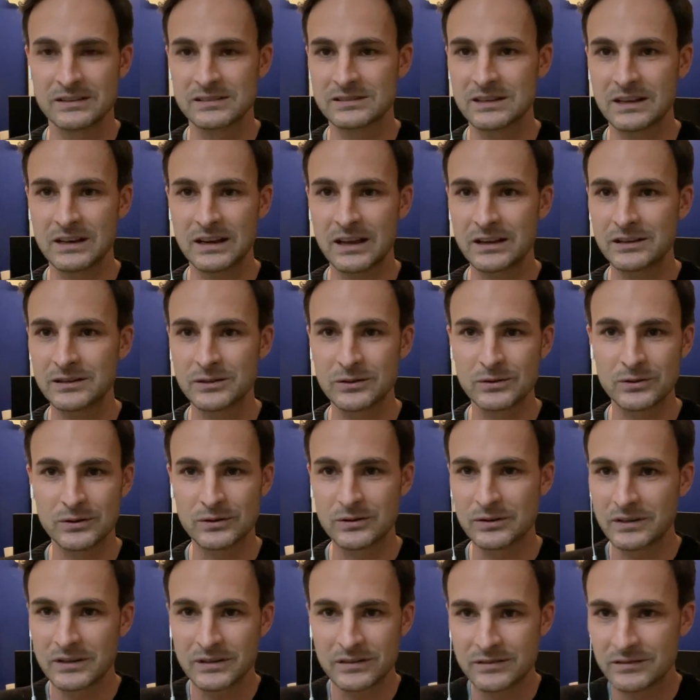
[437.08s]

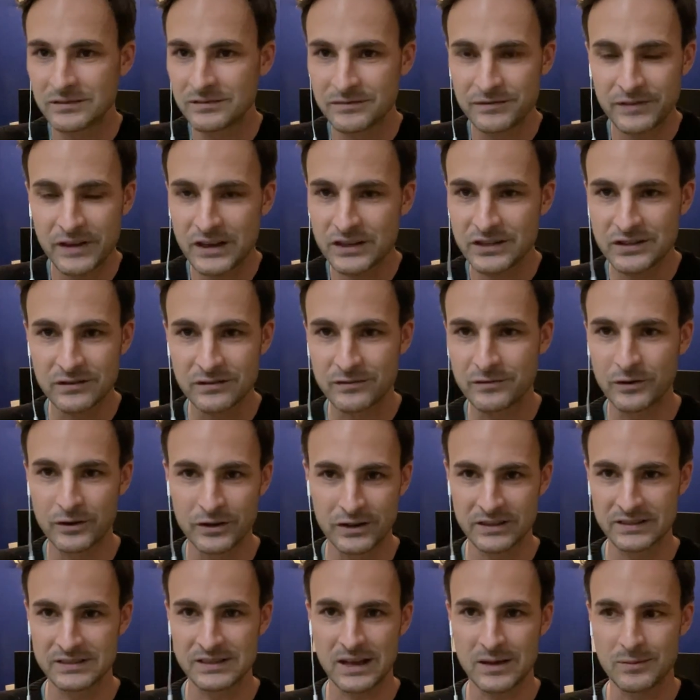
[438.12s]
Zalando in fashion,
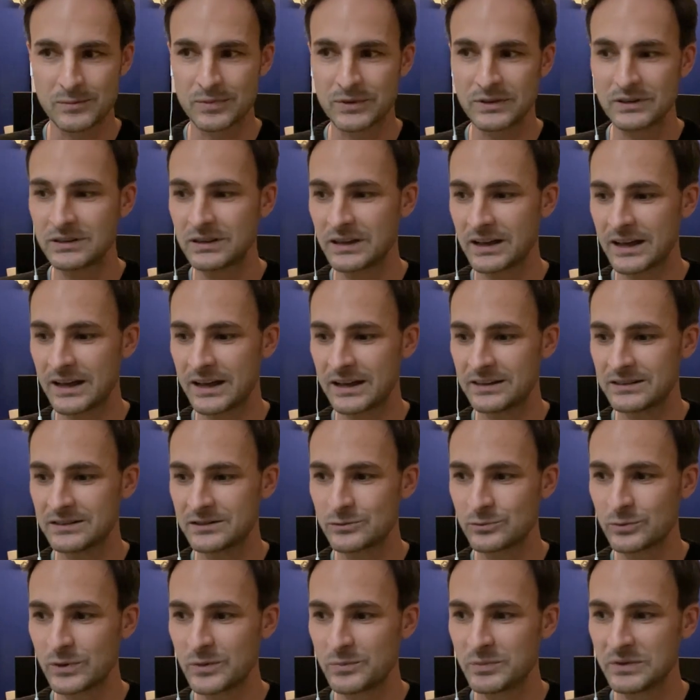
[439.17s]
for example.
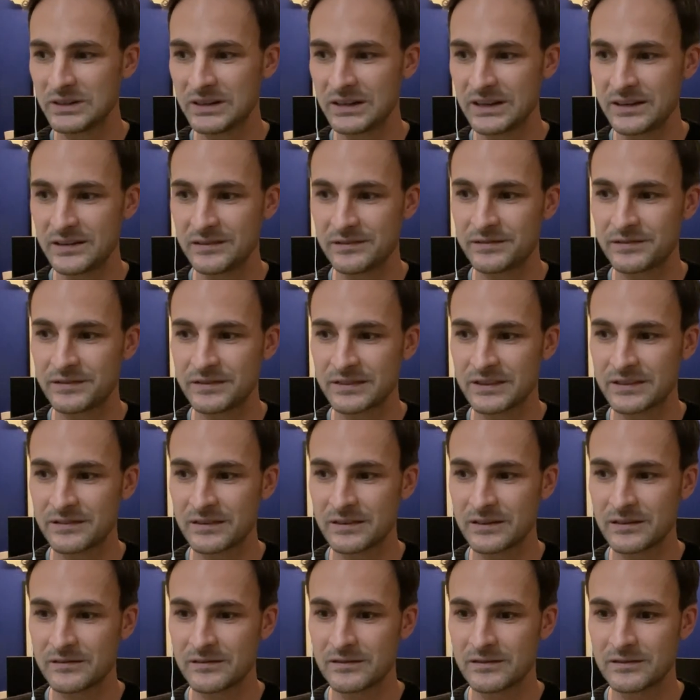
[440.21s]
And we believe
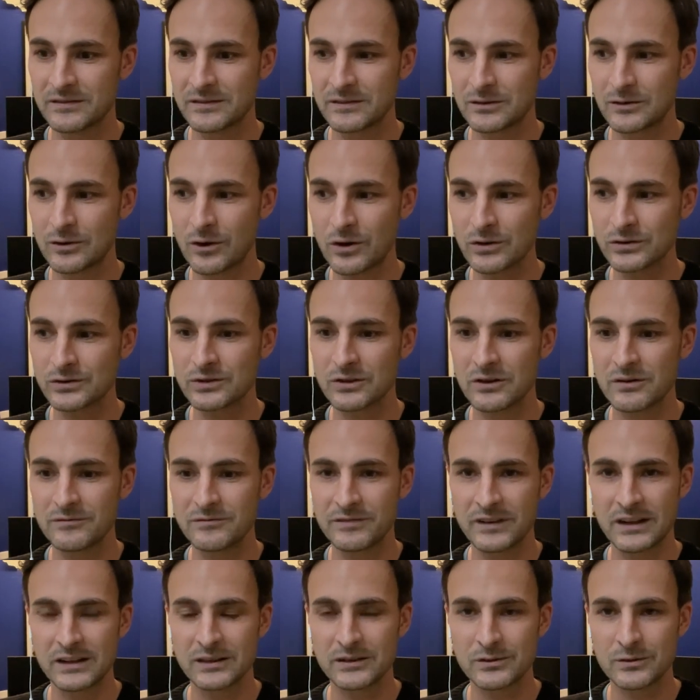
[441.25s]
the long-term
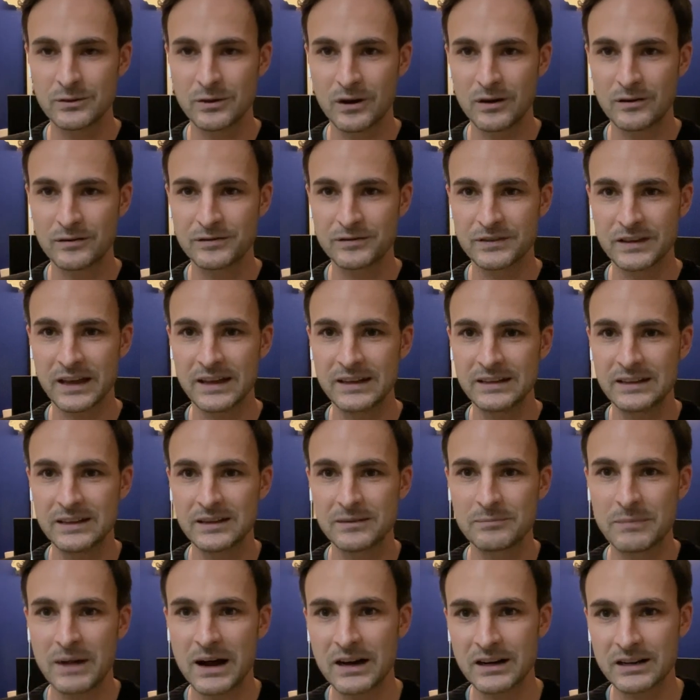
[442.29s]
value of
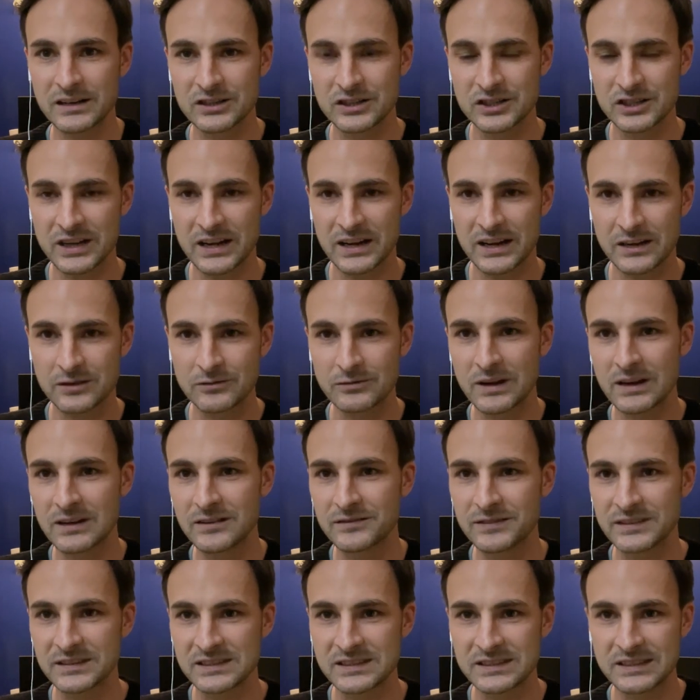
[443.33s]
gaining market share and
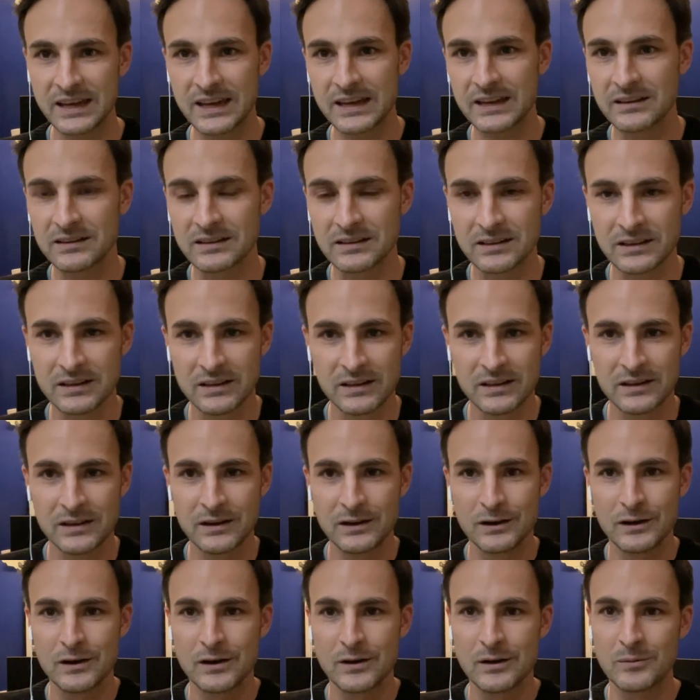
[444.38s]
relevant scale,
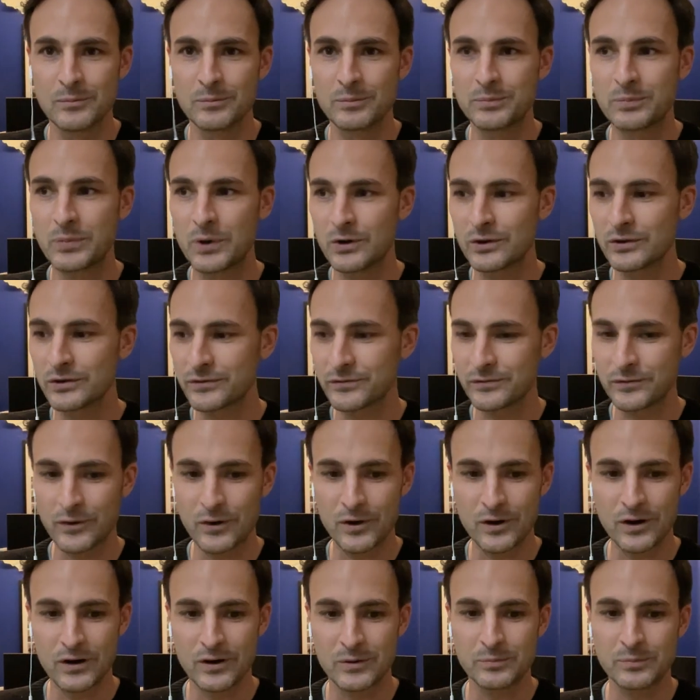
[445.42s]
both
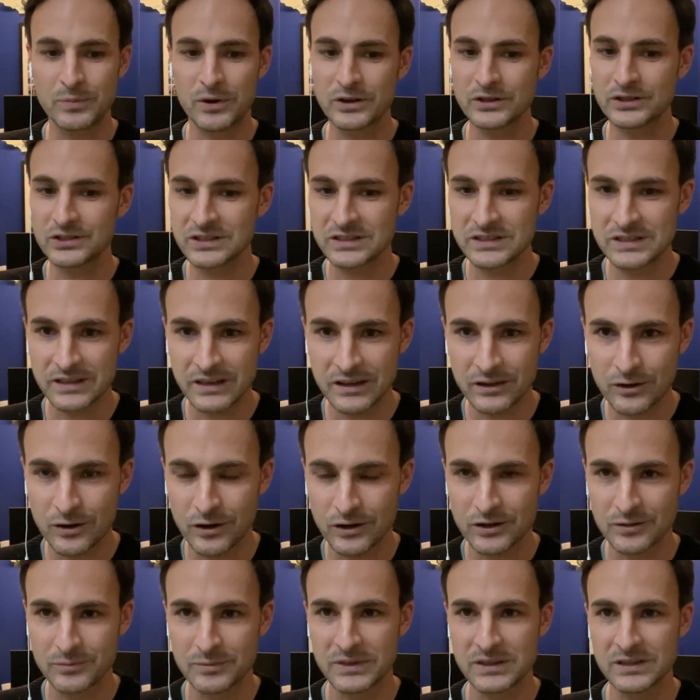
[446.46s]
for purchasing
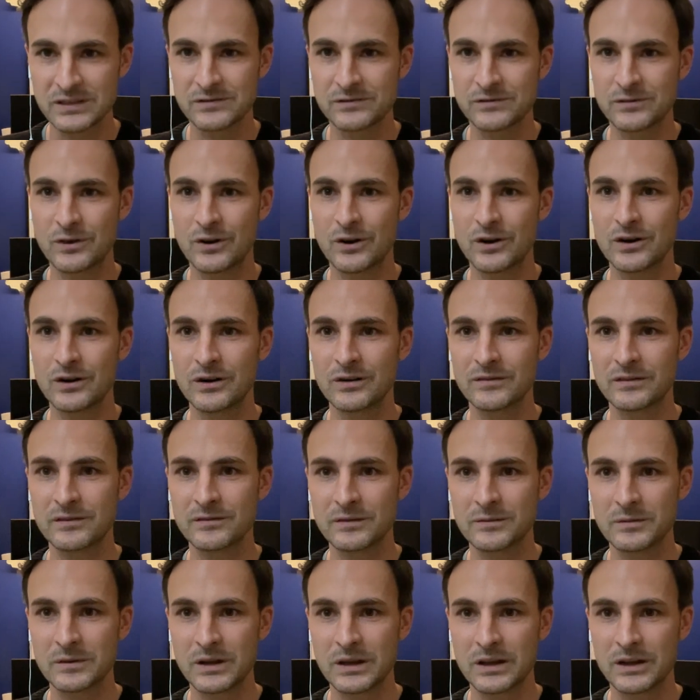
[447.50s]
economies, for
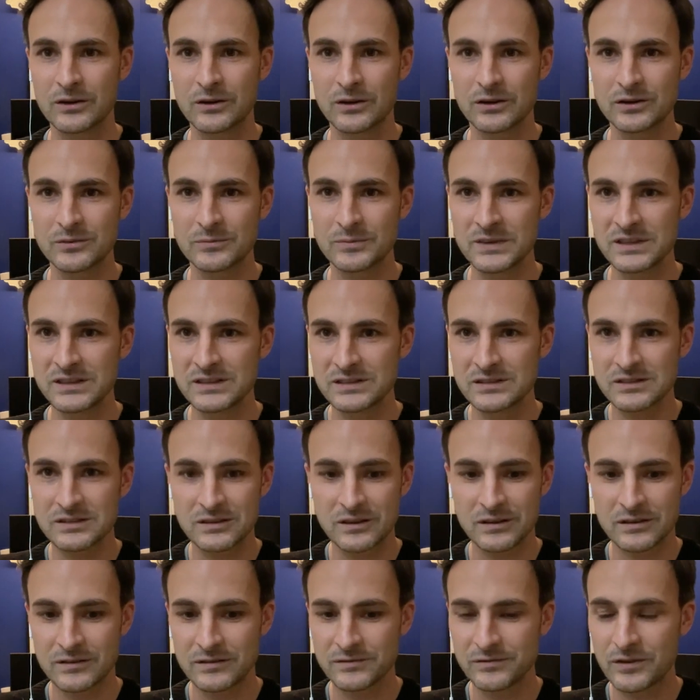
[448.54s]
economies
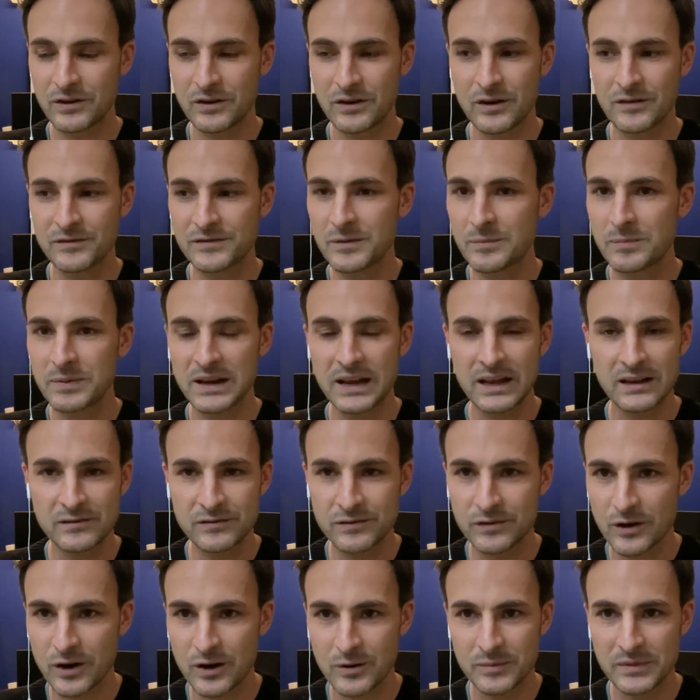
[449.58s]
of the
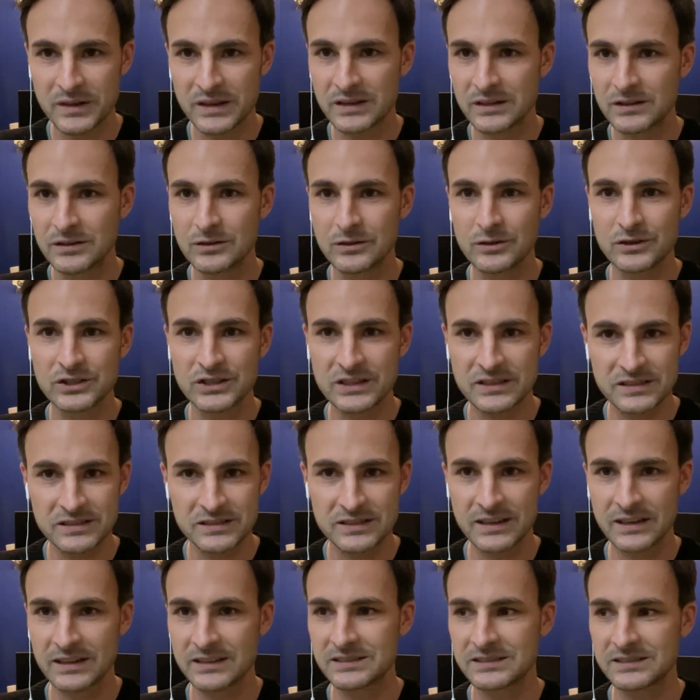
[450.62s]
platform in
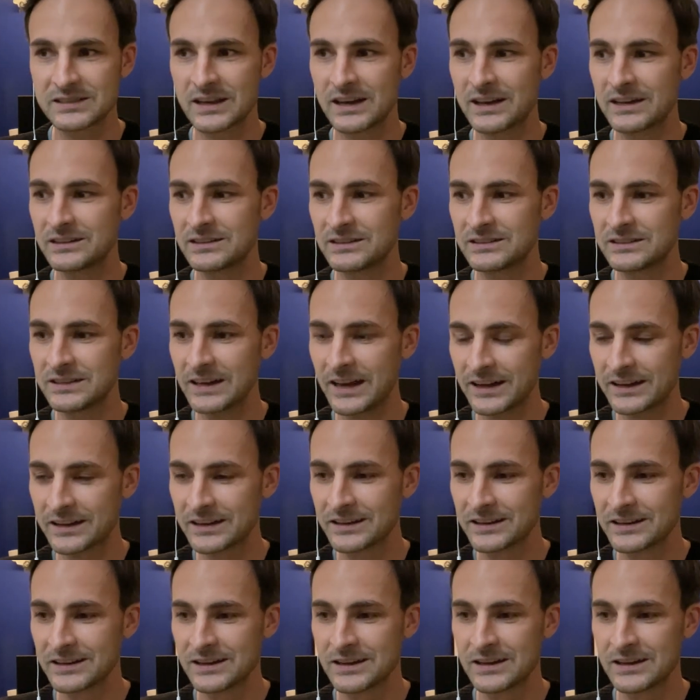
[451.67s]
logistics and in tech,